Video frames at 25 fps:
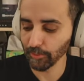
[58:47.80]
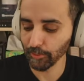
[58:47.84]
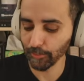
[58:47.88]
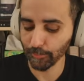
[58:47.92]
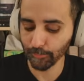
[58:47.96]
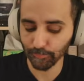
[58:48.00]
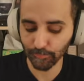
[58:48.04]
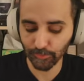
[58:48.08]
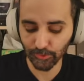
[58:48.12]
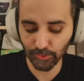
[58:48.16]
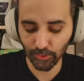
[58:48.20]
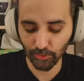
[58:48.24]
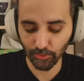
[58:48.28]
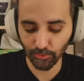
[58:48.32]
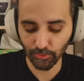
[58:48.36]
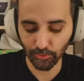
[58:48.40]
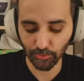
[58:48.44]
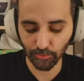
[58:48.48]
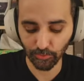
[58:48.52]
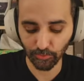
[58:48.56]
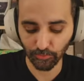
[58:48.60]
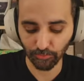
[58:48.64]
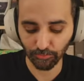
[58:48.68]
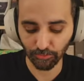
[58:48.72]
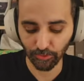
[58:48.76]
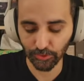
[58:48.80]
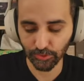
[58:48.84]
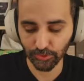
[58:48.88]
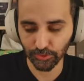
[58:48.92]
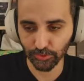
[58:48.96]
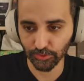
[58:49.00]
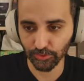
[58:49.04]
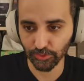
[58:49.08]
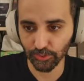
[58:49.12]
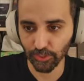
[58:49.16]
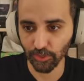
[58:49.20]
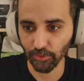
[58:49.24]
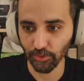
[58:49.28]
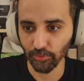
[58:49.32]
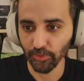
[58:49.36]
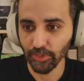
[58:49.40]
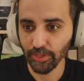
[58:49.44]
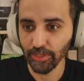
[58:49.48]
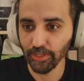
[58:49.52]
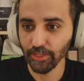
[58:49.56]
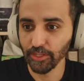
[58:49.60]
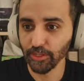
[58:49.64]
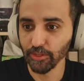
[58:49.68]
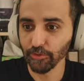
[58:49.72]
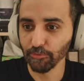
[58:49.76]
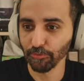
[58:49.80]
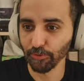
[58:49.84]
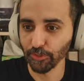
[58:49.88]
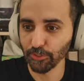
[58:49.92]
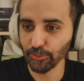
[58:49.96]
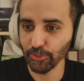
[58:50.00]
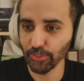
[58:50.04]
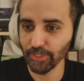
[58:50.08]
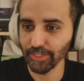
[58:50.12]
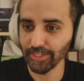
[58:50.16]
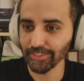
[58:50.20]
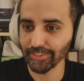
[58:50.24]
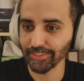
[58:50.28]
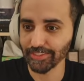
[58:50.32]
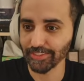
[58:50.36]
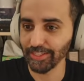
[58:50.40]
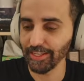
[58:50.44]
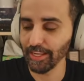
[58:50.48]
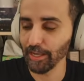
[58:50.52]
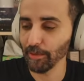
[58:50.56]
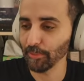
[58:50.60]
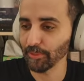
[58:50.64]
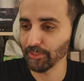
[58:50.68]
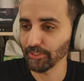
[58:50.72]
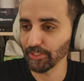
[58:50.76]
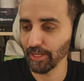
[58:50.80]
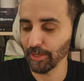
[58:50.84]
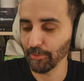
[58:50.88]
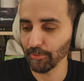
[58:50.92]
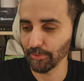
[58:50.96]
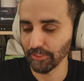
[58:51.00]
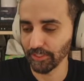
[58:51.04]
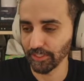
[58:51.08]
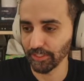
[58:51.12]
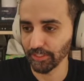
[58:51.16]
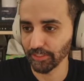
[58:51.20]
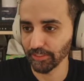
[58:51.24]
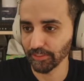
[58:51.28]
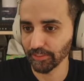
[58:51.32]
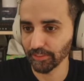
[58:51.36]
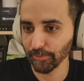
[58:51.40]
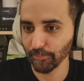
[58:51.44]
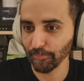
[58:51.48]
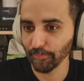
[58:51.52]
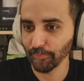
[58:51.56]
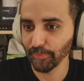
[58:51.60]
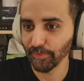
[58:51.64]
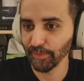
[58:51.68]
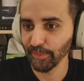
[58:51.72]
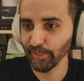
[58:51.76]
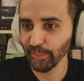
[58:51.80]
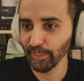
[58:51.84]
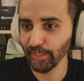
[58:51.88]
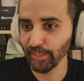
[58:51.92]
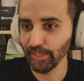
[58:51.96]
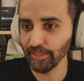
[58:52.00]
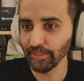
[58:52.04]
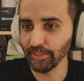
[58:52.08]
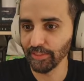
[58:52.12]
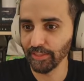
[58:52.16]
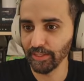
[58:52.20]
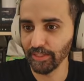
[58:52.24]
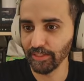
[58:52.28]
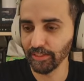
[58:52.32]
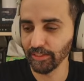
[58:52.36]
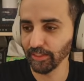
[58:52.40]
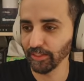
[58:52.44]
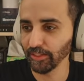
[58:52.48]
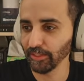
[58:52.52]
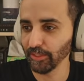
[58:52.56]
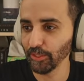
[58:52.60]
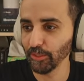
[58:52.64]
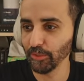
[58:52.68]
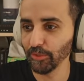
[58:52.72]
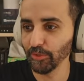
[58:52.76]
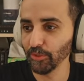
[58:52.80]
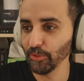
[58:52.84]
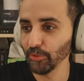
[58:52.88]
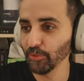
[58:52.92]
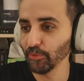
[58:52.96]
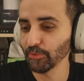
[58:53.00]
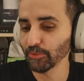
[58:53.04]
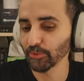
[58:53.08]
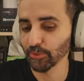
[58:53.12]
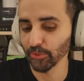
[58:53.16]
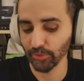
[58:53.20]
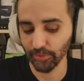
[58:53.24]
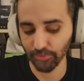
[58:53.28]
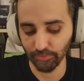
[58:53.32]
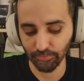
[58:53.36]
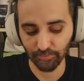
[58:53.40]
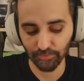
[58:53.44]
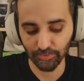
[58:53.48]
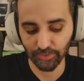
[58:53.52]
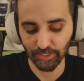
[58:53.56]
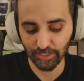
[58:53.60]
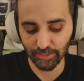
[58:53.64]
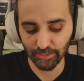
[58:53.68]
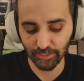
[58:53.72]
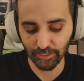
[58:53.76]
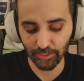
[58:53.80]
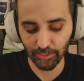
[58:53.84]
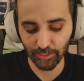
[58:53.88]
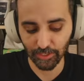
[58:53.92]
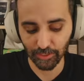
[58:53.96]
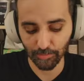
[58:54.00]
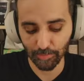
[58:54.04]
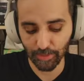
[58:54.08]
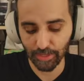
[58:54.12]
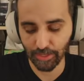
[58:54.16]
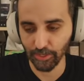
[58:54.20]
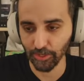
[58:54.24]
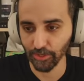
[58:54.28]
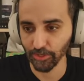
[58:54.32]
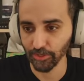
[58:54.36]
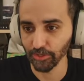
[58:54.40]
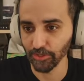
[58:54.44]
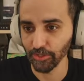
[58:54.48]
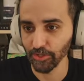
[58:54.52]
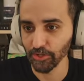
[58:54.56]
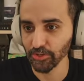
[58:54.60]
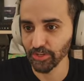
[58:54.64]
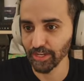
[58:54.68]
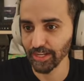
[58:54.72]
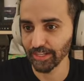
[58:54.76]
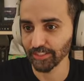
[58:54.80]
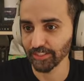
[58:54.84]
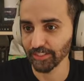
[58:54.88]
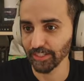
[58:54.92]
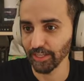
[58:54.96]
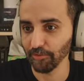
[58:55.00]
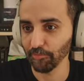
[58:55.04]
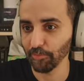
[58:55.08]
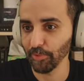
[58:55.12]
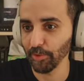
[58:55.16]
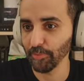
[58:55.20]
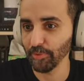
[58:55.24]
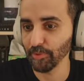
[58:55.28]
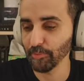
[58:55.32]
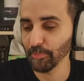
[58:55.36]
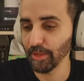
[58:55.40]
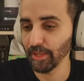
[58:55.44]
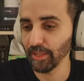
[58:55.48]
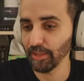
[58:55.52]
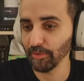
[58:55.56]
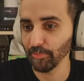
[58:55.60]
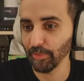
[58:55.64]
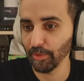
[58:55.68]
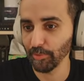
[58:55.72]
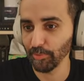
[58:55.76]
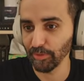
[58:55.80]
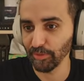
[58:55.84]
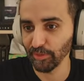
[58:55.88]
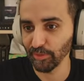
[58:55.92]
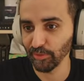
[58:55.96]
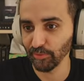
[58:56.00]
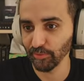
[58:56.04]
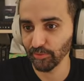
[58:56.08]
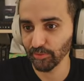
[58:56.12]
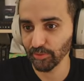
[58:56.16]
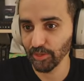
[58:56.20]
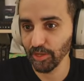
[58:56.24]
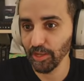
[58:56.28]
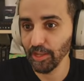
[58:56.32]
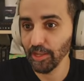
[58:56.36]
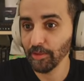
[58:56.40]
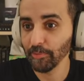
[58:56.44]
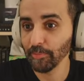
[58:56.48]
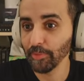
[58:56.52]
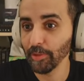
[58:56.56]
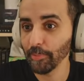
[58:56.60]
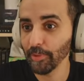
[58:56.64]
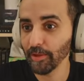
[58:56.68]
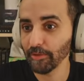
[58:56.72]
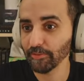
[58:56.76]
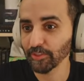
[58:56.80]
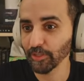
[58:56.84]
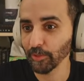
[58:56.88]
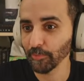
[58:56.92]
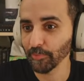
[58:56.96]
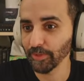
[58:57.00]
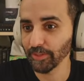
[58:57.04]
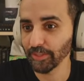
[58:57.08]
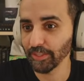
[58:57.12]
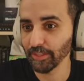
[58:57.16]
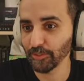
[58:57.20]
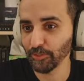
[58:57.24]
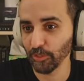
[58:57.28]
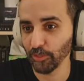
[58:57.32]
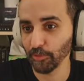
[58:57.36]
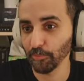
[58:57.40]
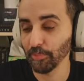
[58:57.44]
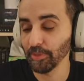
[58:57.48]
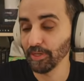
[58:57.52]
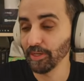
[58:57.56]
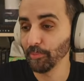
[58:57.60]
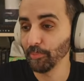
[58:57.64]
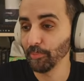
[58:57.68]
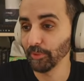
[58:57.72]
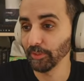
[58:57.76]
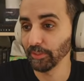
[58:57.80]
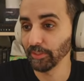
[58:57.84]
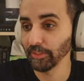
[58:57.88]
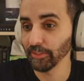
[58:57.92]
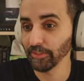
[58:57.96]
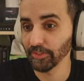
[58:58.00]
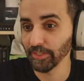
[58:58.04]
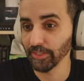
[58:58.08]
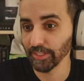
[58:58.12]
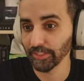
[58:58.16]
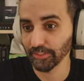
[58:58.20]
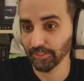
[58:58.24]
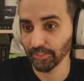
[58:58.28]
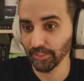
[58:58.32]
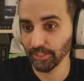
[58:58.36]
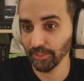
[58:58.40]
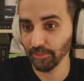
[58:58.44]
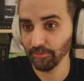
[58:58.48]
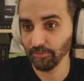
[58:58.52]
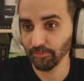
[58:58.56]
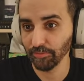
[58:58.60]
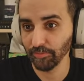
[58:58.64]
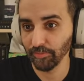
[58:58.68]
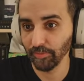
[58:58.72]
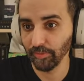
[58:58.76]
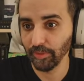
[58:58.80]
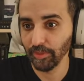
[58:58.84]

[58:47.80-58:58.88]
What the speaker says: So first you get to see how much damage it is, and then like you sort of then you can make your dex save. Maybe you make it, maybe you don't. Maybe you have something that you can manipulate your dex save.